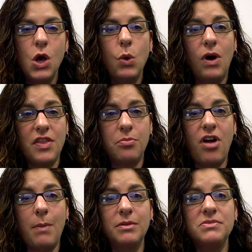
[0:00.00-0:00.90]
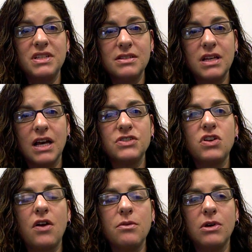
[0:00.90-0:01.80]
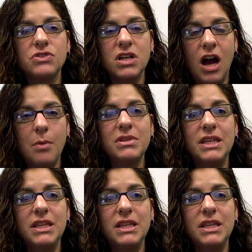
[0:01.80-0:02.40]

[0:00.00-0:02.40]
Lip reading: While the problems discussed are the most commonly